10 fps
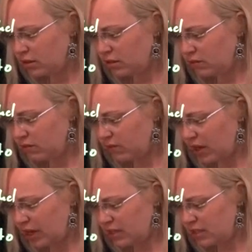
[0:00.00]

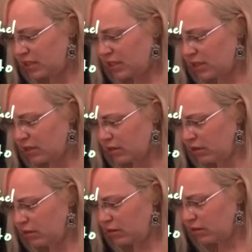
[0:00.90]
device
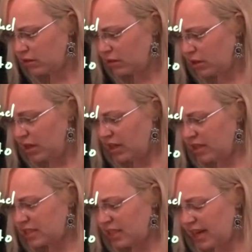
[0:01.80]
here, and
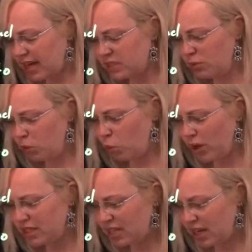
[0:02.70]
it's going to ask me
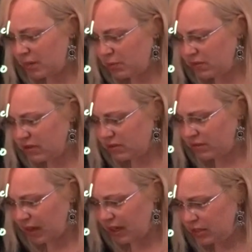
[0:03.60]
what type of
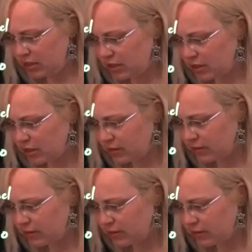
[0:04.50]
device.